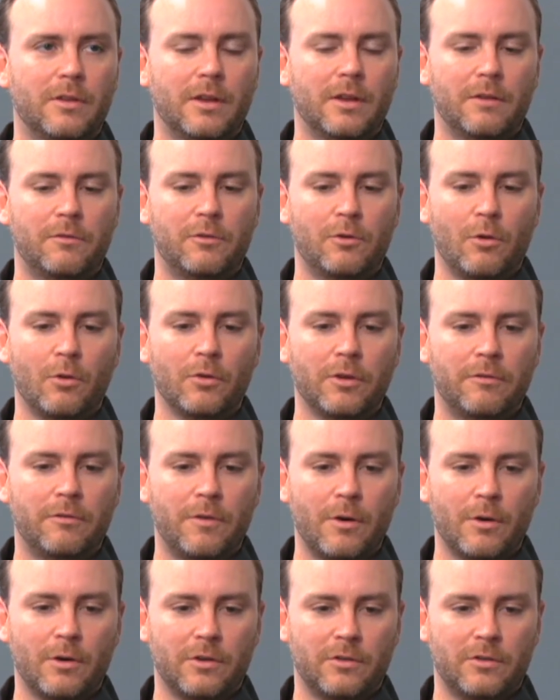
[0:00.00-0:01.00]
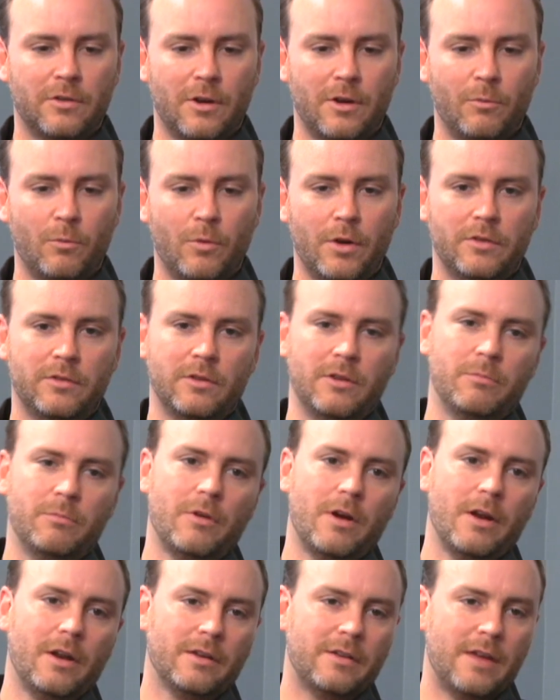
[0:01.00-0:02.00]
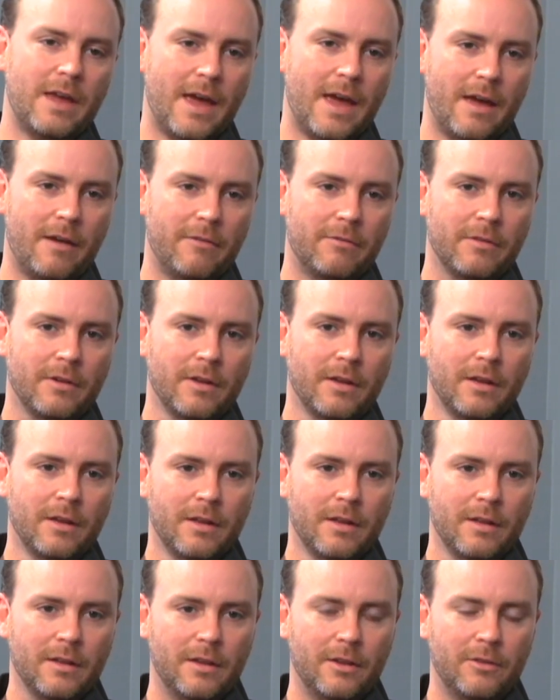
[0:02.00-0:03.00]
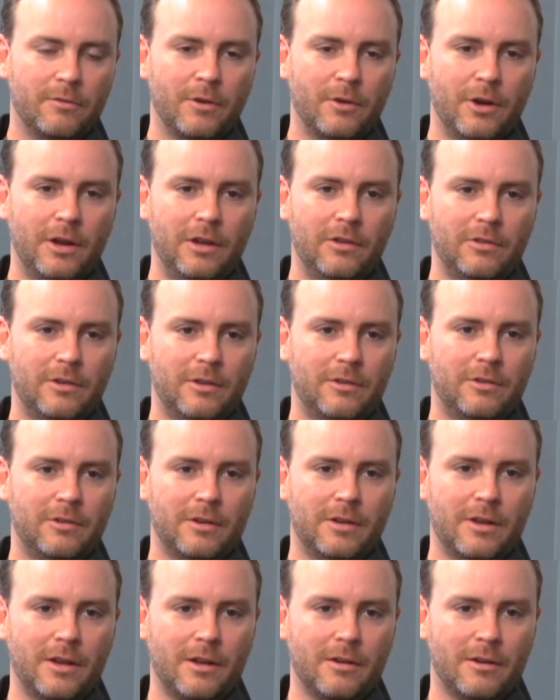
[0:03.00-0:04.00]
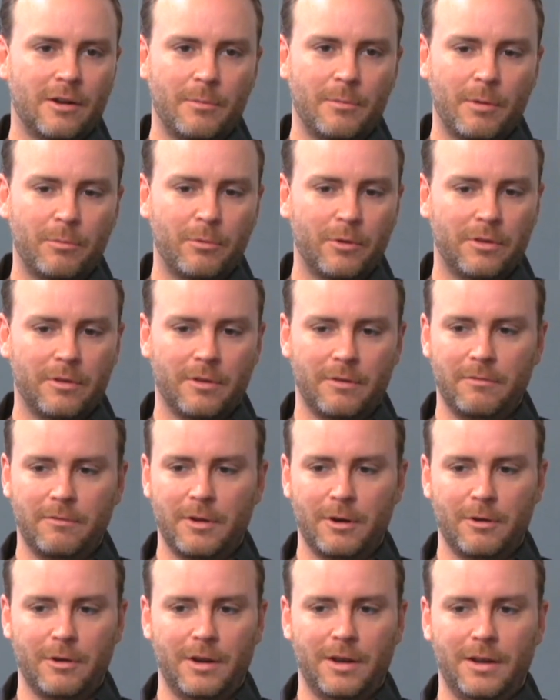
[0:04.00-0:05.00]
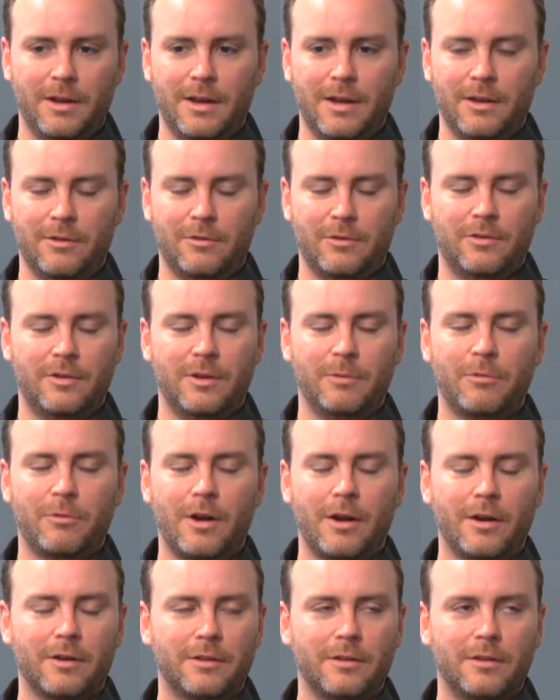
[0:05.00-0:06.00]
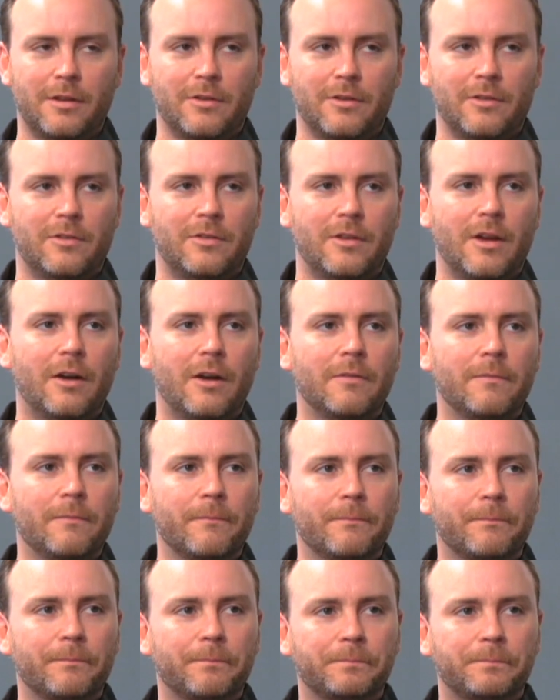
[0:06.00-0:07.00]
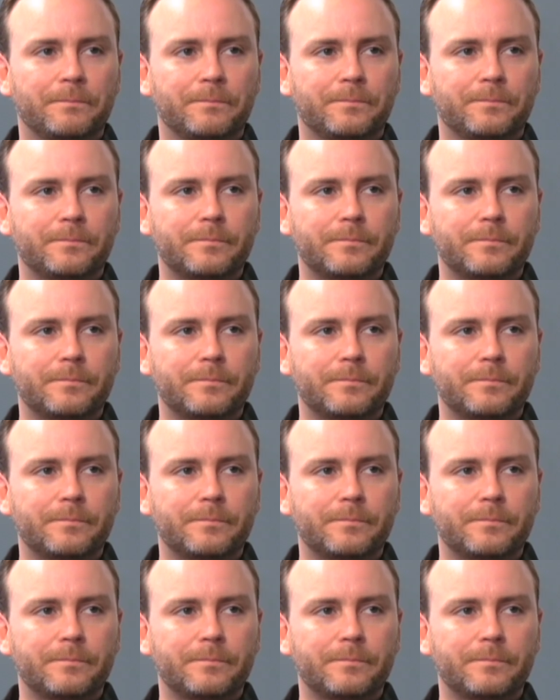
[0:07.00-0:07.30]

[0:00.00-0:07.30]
I think if you're only focused on what should the product have, then it's very easy to come up with a very interesting product that doesn't sell. That